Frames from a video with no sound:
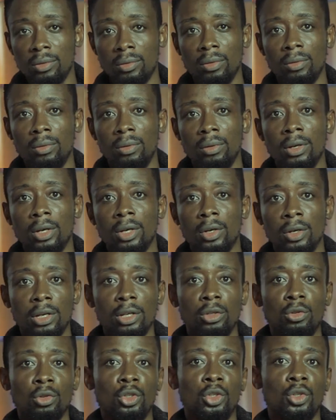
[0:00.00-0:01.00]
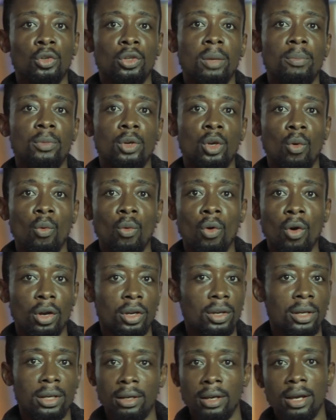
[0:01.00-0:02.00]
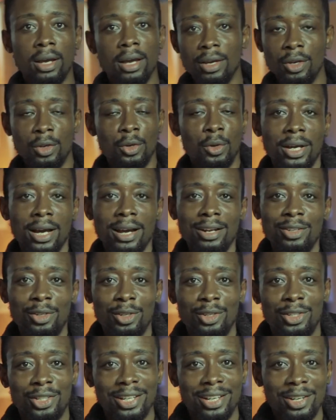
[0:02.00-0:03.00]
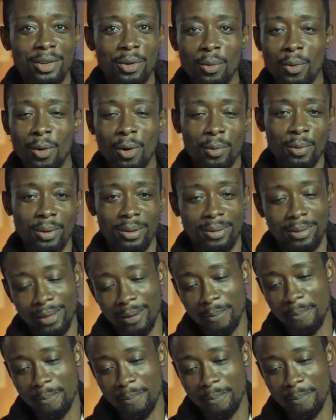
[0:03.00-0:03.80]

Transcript: You need to show them your work. You can't just share your work with